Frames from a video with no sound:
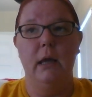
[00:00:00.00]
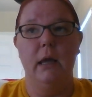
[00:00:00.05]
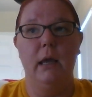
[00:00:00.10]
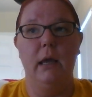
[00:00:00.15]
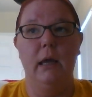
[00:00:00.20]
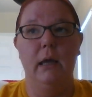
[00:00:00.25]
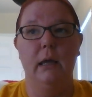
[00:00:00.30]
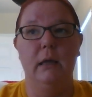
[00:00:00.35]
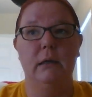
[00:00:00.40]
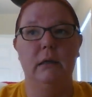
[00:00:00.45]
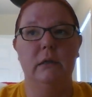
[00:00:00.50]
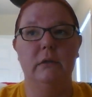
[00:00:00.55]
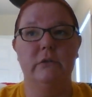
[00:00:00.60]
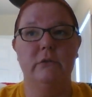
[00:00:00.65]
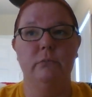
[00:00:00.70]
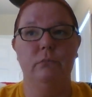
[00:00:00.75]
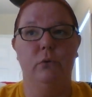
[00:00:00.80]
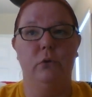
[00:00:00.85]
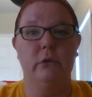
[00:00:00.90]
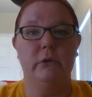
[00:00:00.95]
And it's
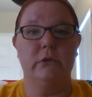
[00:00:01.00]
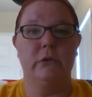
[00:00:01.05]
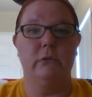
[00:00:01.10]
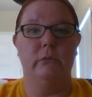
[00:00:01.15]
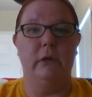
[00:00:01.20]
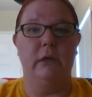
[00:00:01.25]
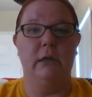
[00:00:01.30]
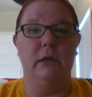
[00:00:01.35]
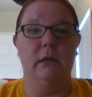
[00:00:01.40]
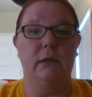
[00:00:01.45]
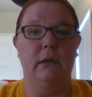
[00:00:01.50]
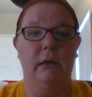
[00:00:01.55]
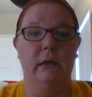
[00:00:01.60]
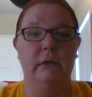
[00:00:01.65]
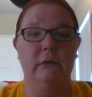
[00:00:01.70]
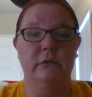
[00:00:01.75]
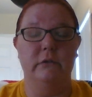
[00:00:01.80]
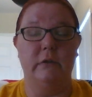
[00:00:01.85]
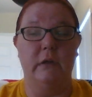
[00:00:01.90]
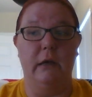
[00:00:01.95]
important to
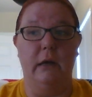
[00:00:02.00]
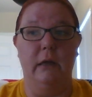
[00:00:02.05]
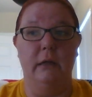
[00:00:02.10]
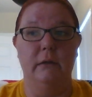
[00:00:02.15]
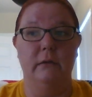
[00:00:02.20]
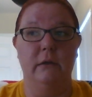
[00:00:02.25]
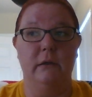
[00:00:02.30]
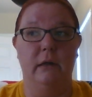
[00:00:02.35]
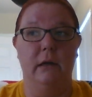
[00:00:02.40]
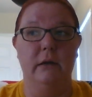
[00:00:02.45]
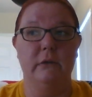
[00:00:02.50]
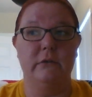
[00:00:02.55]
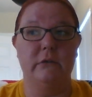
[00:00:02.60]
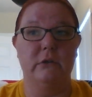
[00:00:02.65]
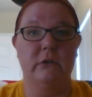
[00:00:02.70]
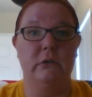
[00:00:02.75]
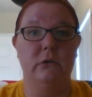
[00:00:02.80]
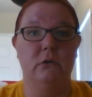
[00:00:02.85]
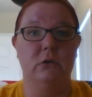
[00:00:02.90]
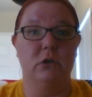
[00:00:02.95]
recognize that the
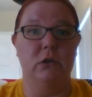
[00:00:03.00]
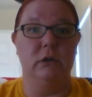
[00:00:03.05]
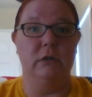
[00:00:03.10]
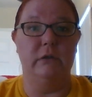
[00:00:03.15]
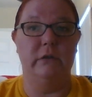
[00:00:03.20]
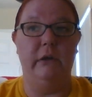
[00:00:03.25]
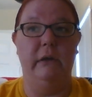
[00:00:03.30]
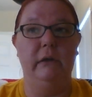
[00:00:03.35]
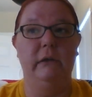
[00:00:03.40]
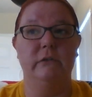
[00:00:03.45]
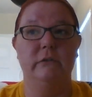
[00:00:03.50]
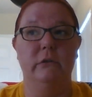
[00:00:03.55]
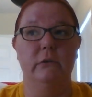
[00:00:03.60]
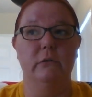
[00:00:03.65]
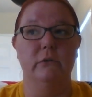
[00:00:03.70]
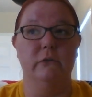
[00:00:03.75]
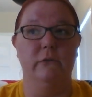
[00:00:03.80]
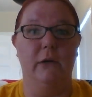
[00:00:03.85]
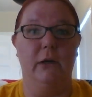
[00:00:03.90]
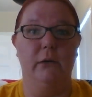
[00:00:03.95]
Constitution takes
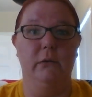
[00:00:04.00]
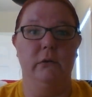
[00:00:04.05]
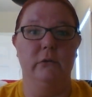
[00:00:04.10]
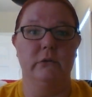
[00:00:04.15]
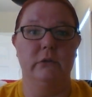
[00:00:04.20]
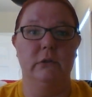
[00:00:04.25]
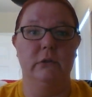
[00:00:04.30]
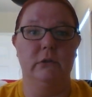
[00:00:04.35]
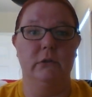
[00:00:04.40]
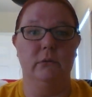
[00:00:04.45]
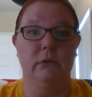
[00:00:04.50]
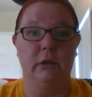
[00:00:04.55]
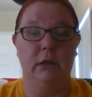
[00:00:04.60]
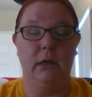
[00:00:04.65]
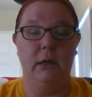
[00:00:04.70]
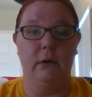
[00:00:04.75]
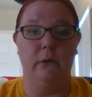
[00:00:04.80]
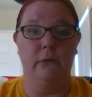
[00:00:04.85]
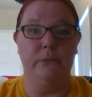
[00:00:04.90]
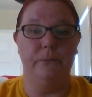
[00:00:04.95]
those values into
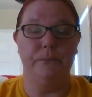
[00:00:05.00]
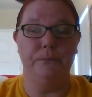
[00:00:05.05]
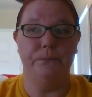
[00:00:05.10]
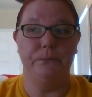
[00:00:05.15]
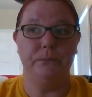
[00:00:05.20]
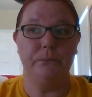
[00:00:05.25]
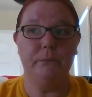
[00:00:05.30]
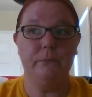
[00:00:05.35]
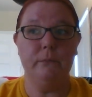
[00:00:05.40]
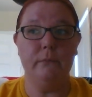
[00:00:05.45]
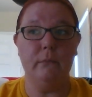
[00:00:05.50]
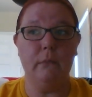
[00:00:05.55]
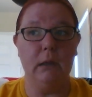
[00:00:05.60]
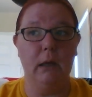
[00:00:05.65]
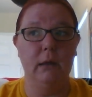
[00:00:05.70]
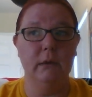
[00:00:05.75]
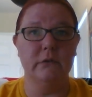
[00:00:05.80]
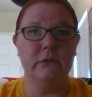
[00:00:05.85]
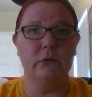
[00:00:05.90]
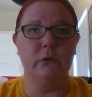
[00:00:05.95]
account
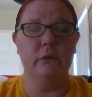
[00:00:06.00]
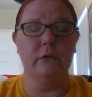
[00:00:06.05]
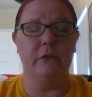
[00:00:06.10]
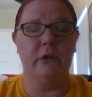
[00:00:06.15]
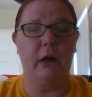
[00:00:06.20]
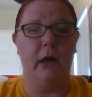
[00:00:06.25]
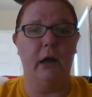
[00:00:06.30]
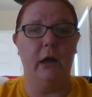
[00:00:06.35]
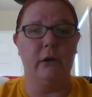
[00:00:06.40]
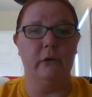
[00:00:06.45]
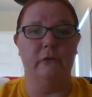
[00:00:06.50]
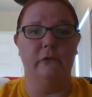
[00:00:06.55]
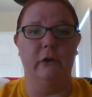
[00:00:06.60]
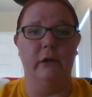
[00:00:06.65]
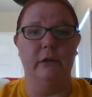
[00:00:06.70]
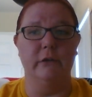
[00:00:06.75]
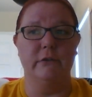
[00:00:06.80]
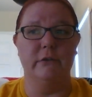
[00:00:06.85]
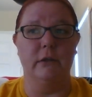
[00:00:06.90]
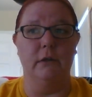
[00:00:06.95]
and sort of
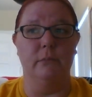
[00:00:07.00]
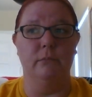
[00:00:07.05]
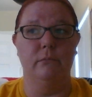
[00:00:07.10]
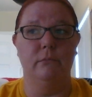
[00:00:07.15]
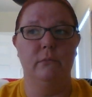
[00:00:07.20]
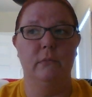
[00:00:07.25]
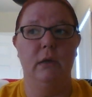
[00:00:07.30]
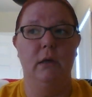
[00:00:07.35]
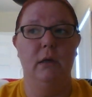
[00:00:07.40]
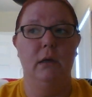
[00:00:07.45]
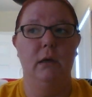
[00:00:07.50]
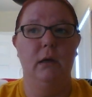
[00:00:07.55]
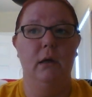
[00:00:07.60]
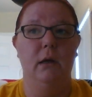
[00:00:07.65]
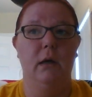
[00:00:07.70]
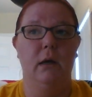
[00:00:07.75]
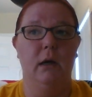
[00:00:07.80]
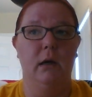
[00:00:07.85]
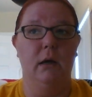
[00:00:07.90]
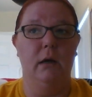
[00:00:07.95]
codifies them
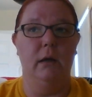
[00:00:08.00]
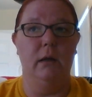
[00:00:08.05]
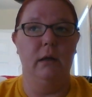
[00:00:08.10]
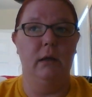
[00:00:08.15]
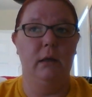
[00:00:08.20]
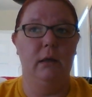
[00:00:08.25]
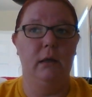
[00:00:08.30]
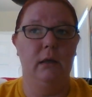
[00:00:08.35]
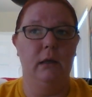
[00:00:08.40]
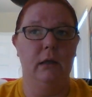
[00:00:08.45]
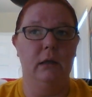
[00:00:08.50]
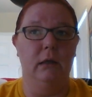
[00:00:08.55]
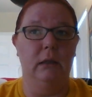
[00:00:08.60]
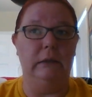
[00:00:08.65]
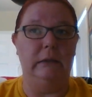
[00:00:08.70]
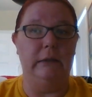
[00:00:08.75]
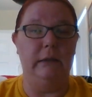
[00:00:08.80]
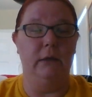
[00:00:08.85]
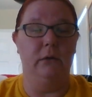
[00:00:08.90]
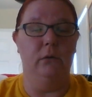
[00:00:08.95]
in a
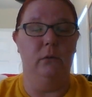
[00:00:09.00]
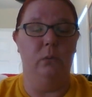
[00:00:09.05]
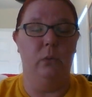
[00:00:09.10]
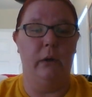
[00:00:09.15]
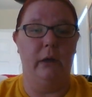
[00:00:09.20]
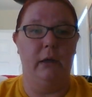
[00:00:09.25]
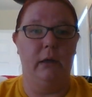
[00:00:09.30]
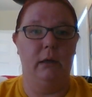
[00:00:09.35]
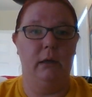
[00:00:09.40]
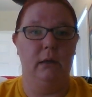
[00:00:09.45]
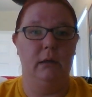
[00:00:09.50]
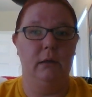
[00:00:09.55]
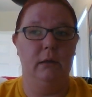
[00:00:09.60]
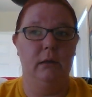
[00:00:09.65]
legal way.